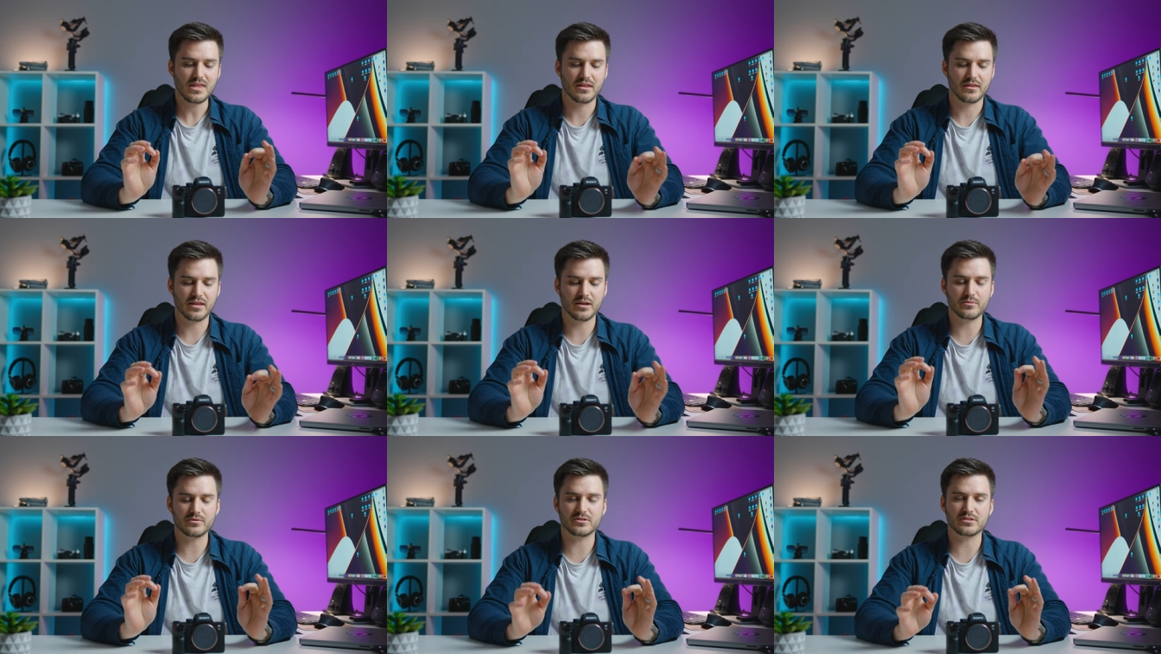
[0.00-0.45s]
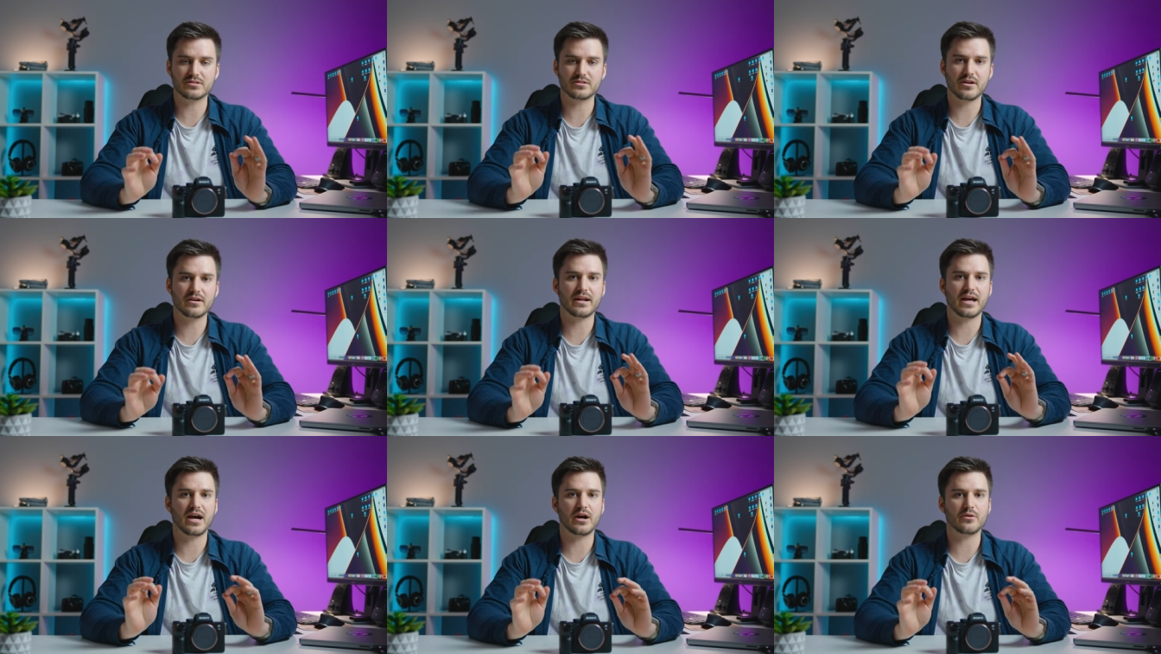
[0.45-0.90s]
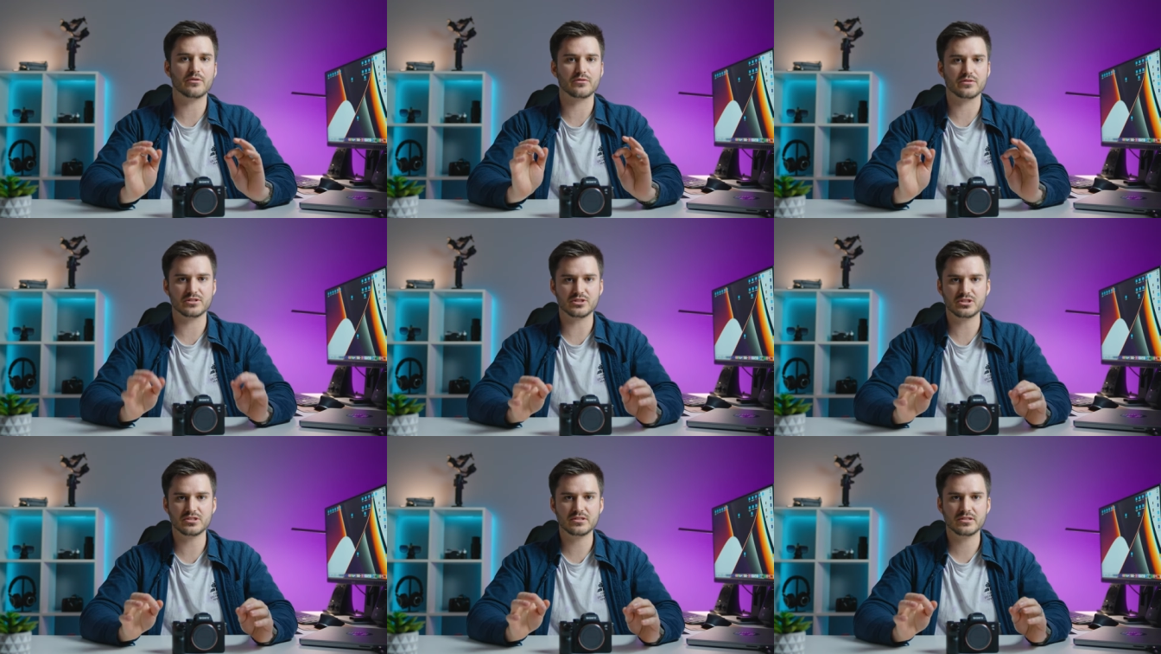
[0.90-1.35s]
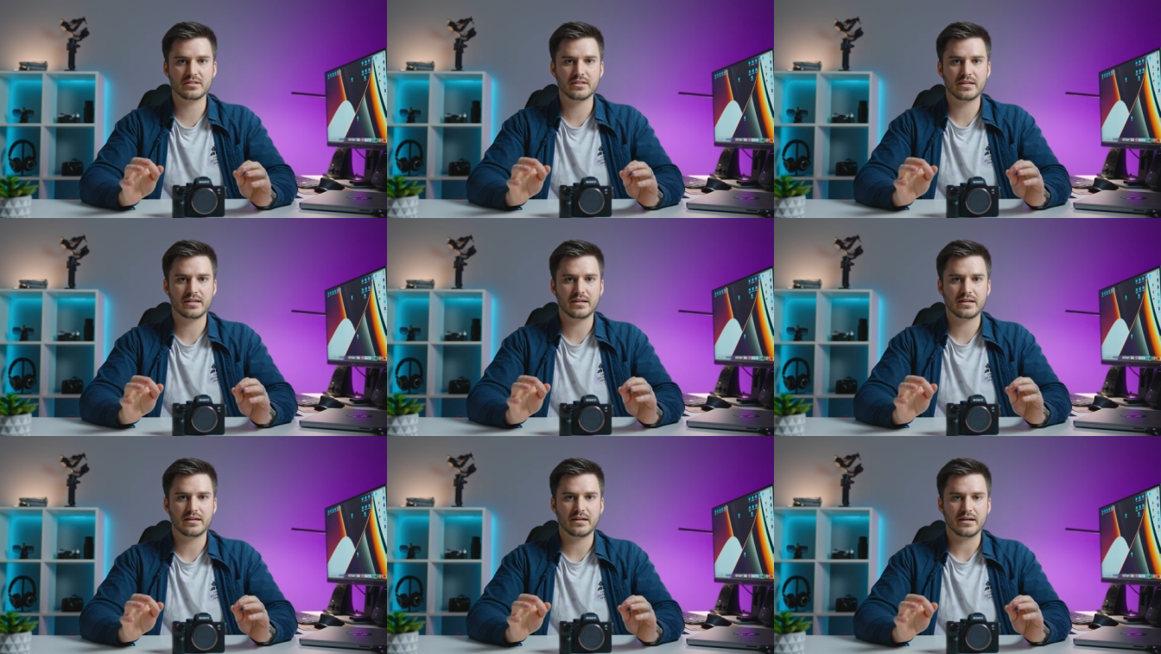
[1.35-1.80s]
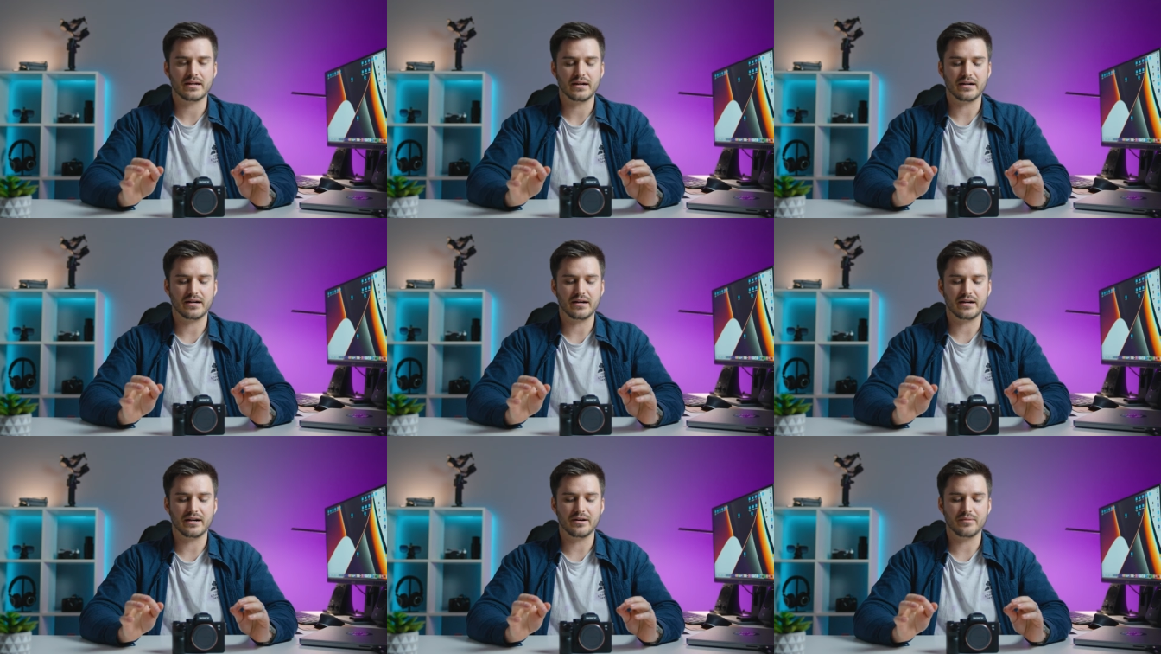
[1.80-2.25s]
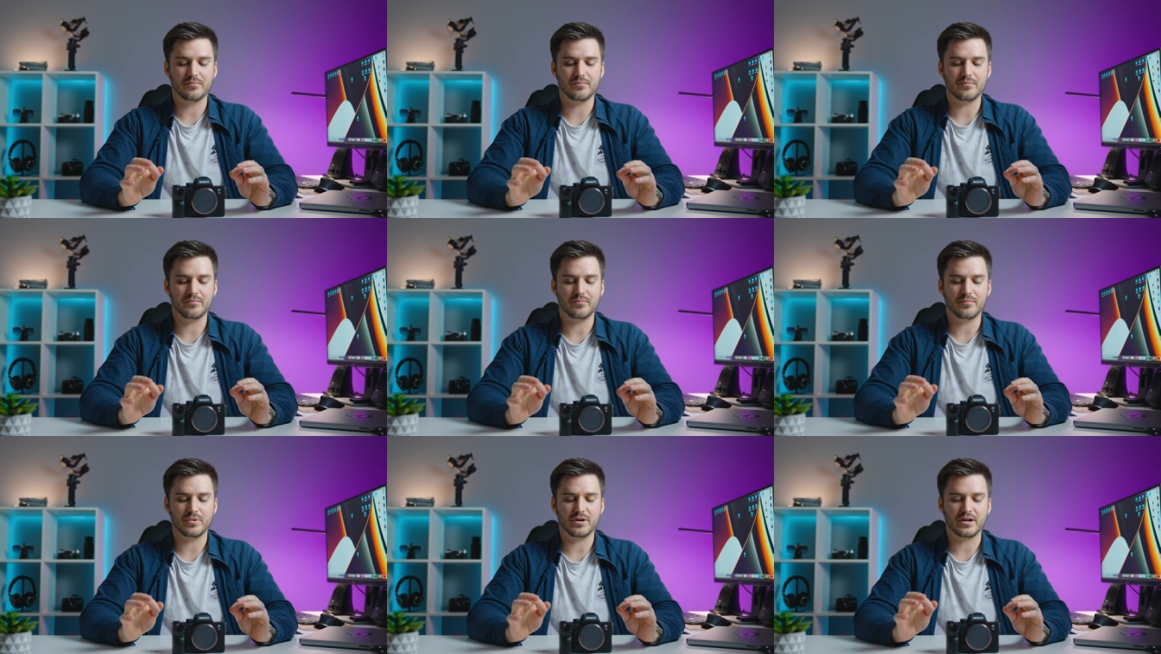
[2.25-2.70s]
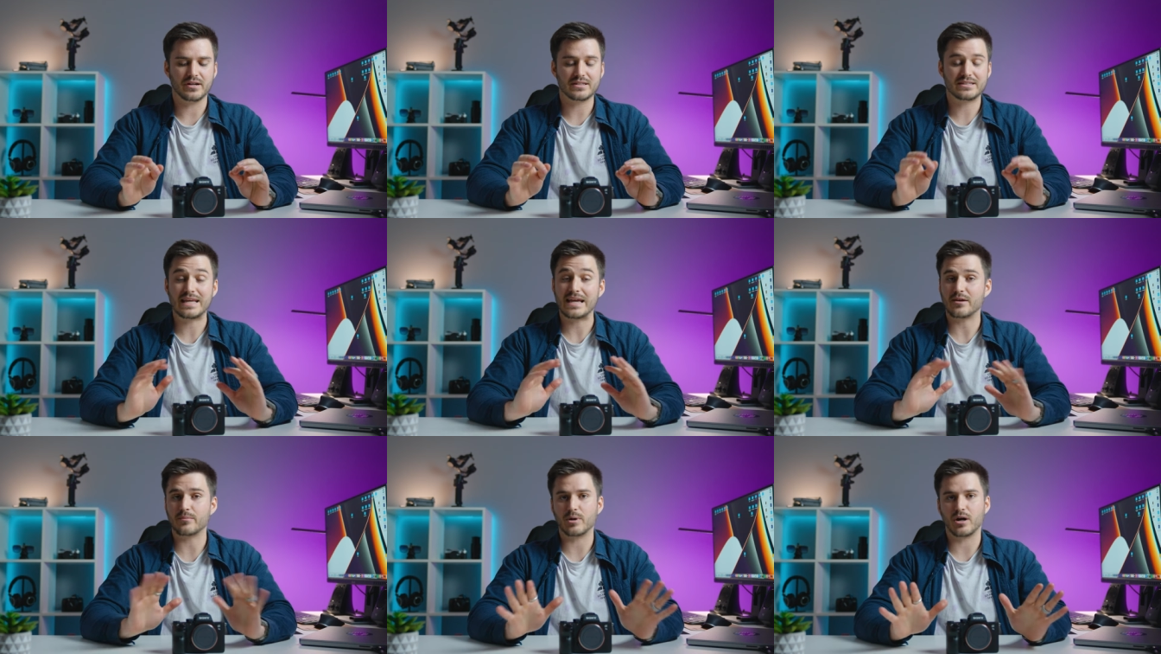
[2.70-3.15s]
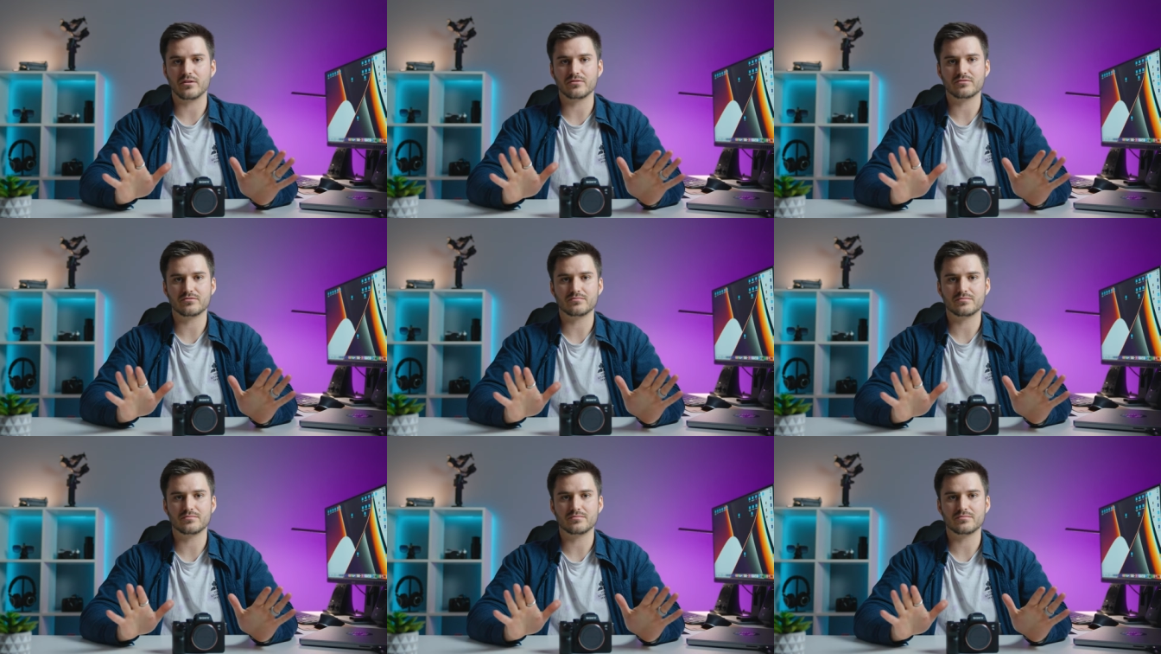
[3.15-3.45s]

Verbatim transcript: They will start out rigid, um, but take them off.